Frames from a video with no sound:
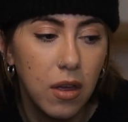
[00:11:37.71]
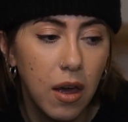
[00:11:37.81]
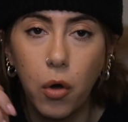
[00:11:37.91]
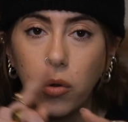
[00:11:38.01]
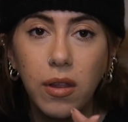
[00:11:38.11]

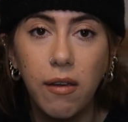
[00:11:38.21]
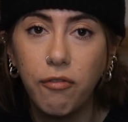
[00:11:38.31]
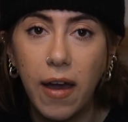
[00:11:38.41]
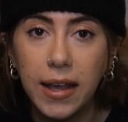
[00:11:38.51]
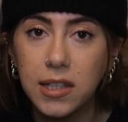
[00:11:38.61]
only
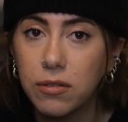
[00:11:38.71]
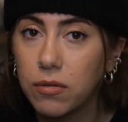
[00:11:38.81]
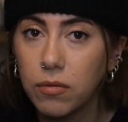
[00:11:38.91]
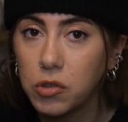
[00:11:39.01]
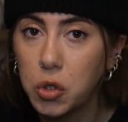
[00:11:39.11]
fast
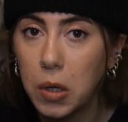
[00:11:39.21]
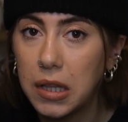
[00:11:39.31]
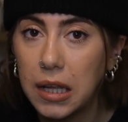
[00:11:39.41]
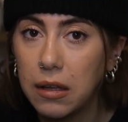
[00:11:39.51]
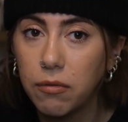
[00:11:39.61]

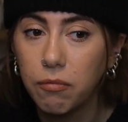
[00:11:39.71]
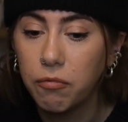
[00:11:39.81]
trending